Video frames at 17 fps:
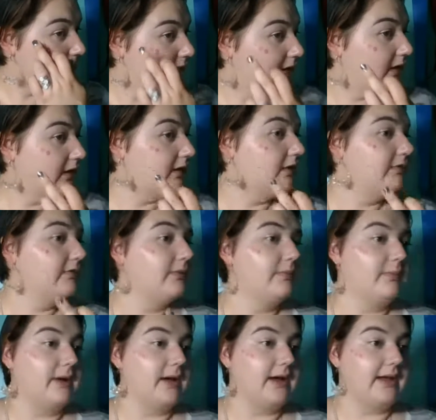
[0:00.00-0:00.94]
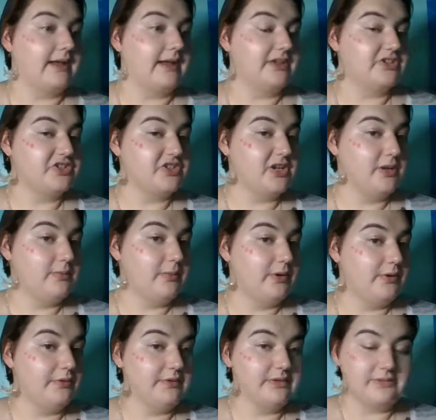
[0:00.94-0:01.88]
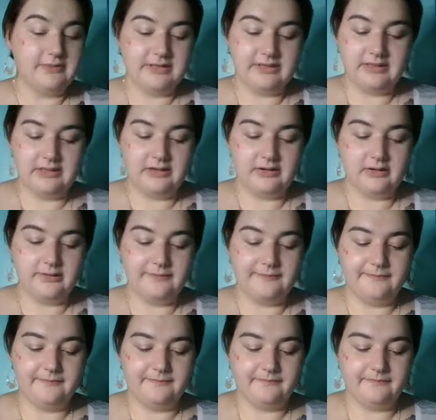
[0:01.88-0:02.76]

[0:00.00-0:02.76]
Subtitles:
of my cheekbones right there.